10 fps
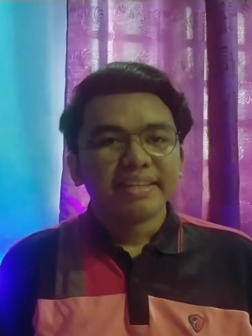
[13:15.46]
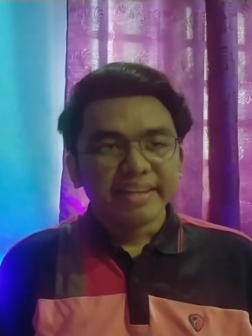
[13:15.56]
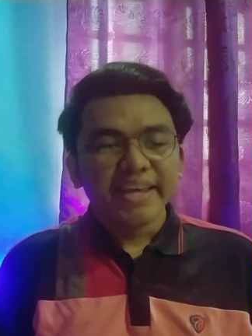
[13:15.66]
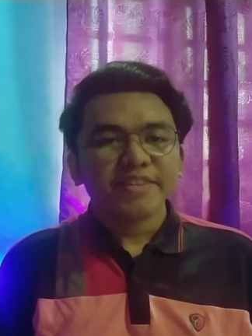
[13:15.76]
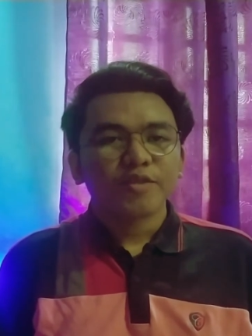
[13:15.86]

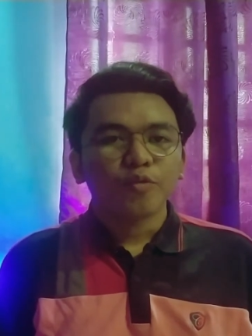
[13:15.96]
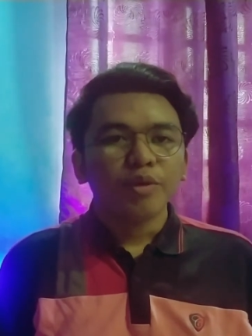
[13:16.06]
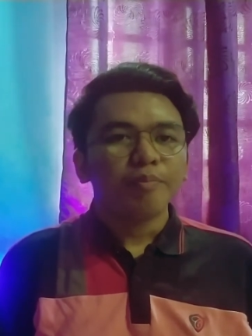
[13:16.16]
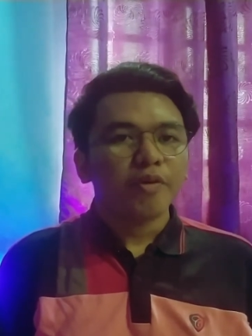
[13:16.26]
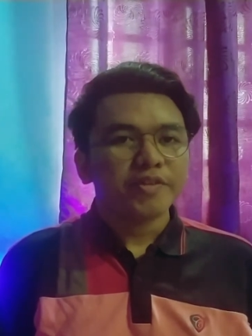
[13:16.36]
Next,
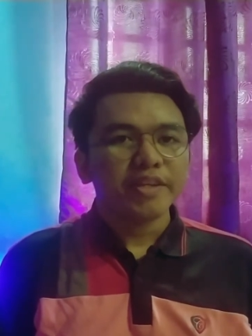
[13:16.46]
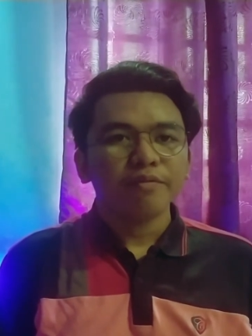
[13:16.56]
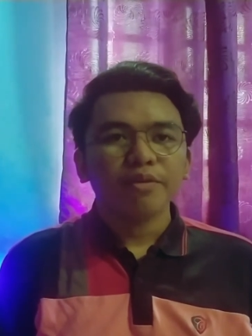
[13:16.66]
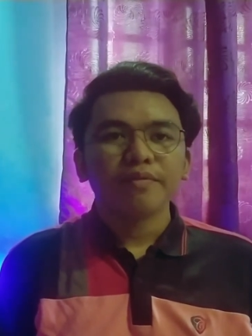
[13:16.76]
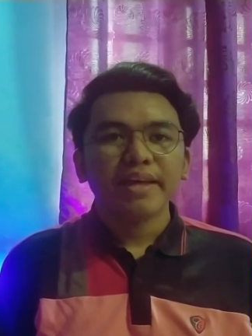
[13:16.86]
we proceed
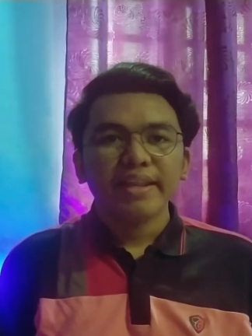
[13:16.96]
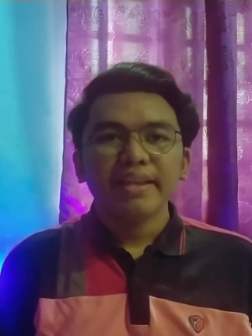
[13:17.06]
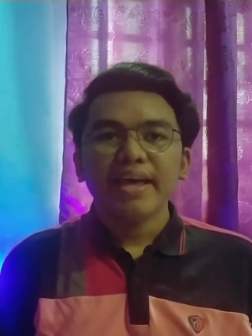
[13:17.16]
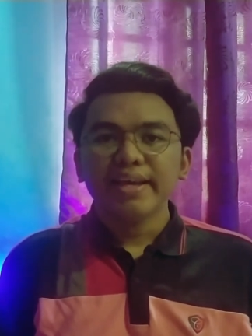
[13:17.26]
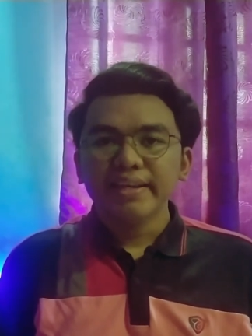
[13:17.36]
with
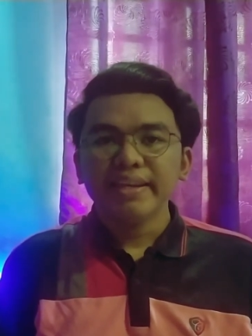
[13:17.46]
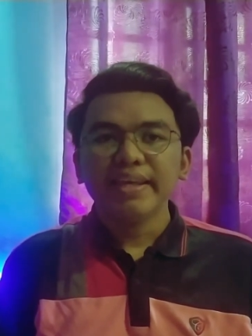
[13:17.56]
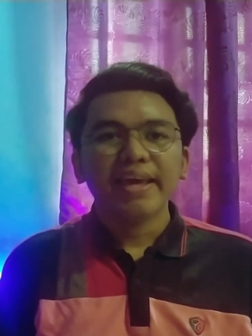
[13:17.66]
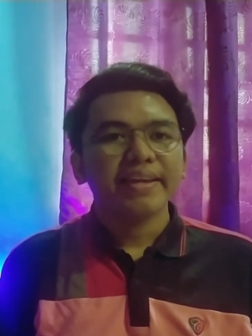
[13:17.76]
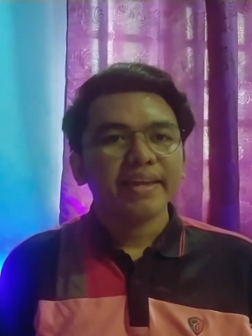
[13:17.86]
Dalil Akli
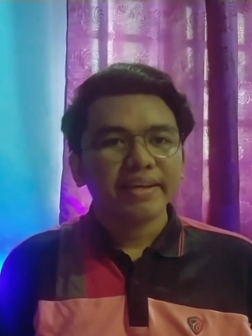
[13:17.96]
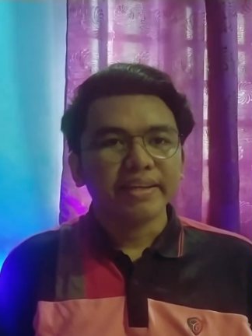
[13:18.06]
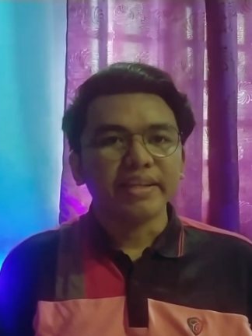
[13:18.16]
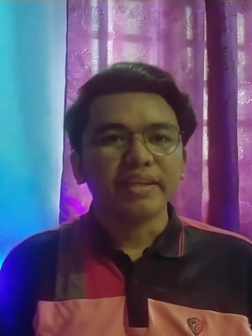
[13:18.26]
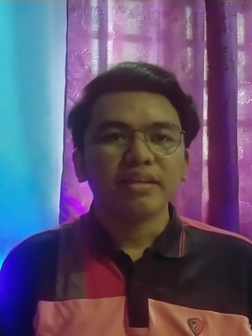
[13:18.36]
and
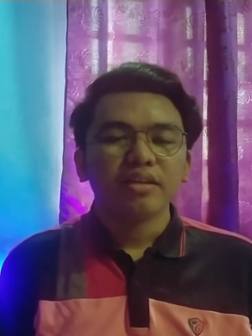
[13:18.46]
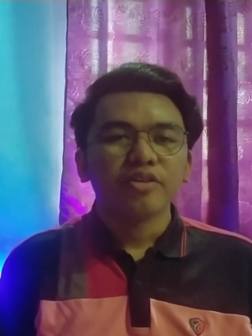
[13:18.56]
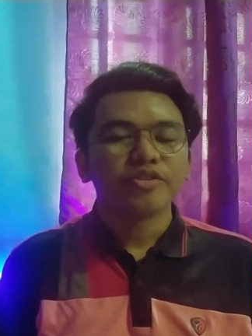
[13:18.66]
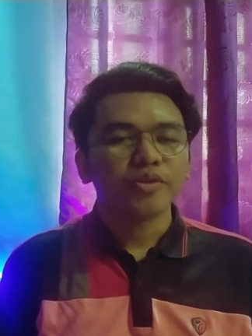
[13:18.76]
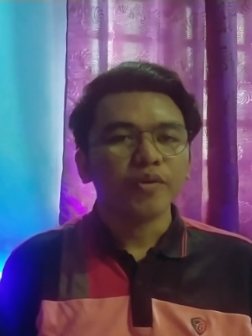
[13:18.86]
Nakli.
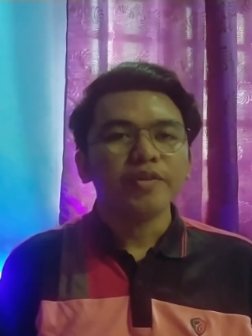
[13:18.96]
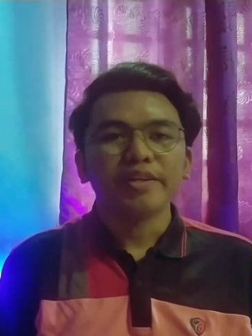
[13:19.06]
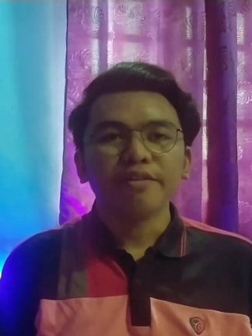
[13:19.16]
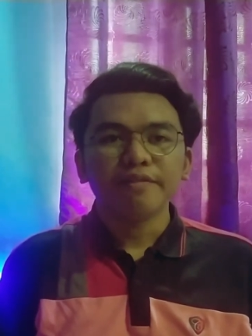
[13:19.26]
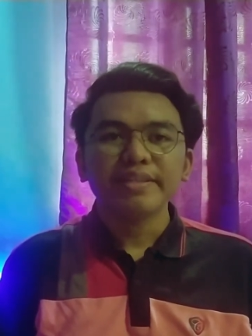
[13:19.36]
So, the
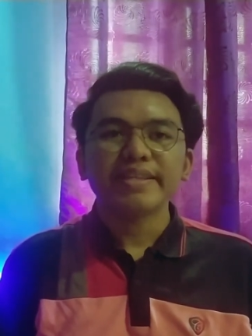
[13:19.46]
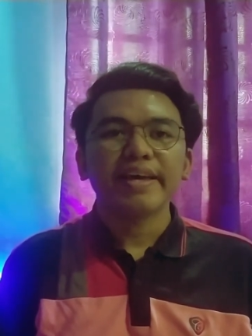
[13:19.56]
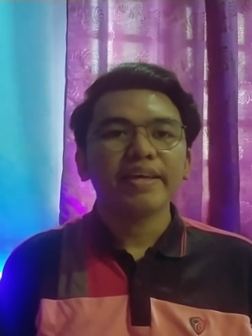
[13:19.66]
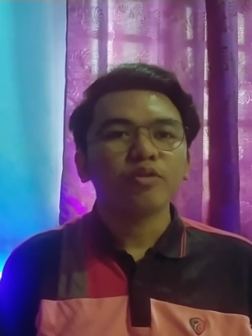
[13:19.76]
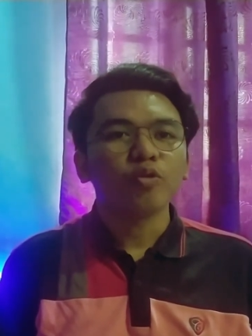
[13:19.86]
first
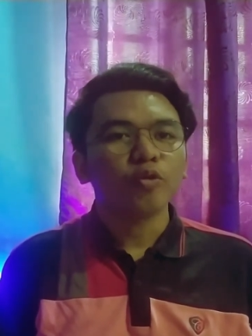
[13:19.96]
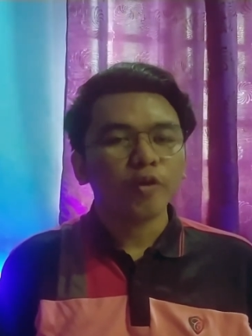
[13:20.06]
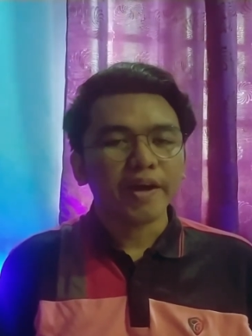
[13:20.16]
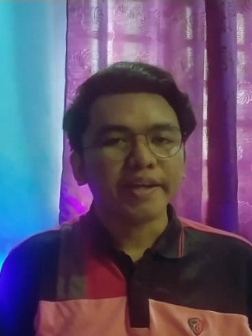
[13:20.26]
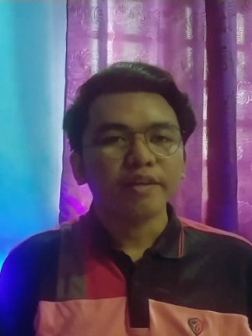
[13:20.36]
ayat of
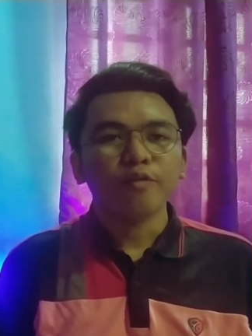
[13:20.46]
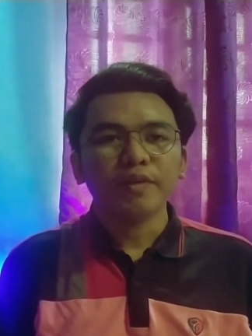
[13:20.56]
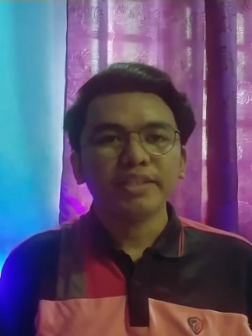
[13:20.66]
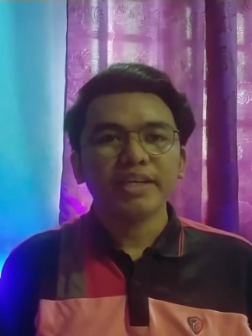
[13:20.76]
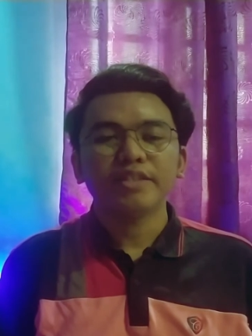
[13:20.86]
Quran,
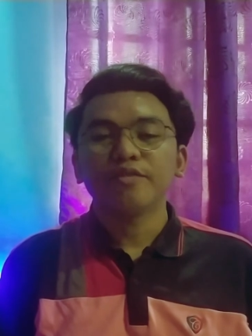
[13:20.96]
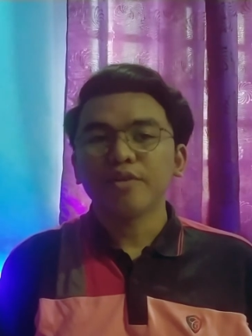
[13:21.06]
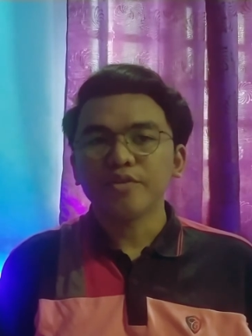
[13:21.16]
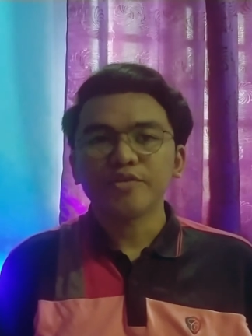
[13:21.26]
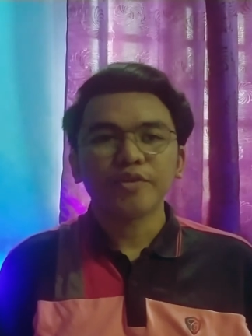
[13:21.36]
which is from
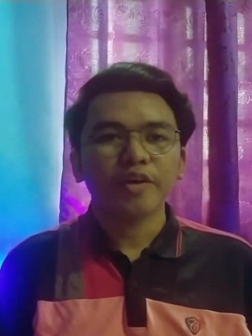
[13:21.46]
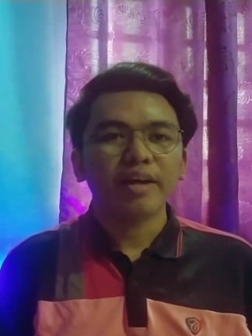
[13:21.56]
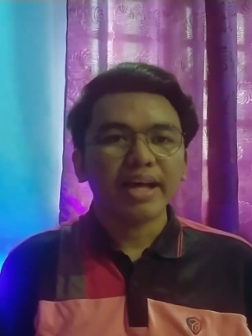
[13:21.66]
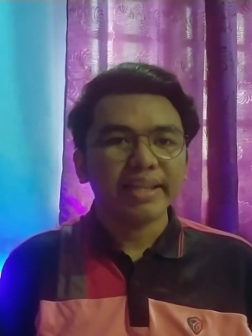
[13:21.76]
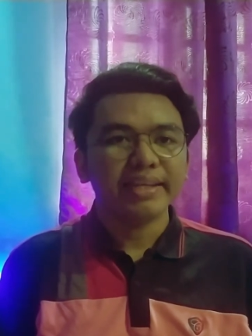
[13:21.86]
Surah
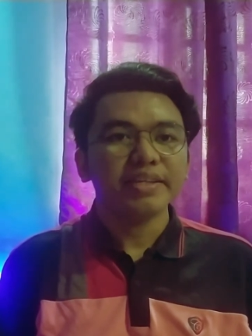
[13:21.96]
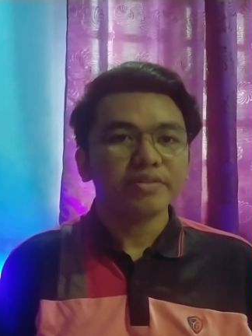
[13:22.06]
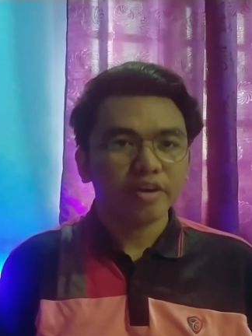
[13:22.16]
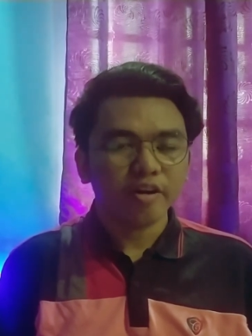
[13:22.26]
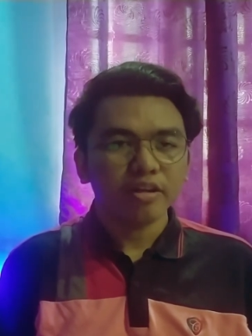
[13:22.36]

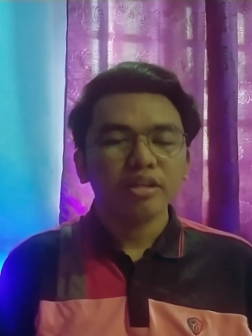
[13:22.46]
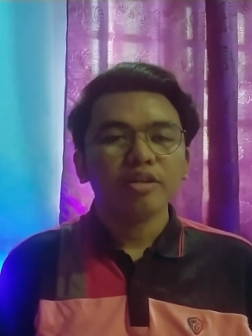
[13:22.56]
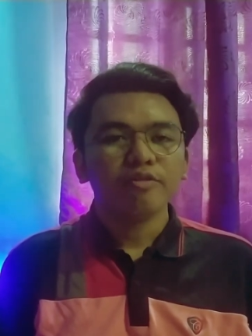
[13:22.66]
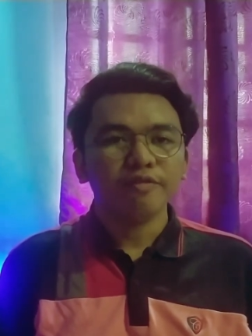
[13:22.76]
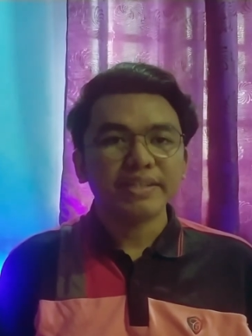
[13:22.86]
Al-Isra,
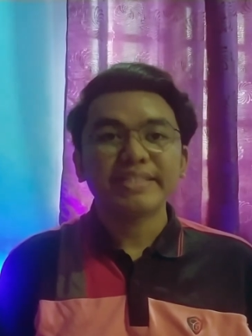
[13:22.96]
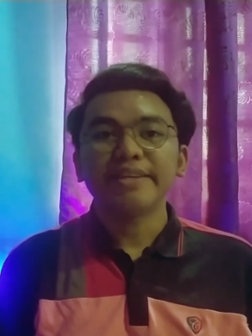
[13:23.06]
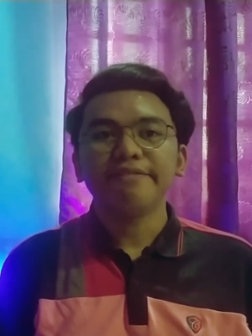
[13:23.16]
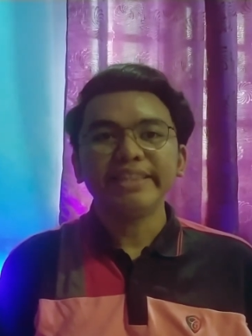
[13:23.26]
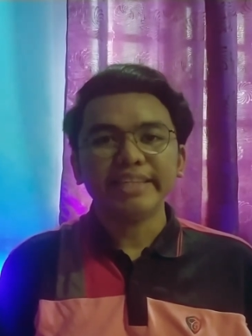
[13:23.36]
verse
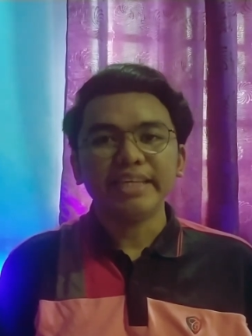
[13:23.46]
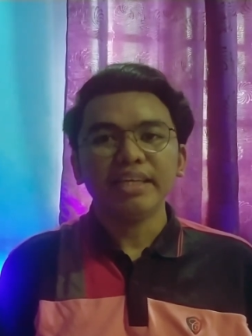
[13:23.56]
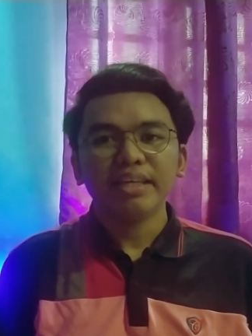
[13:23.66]
70,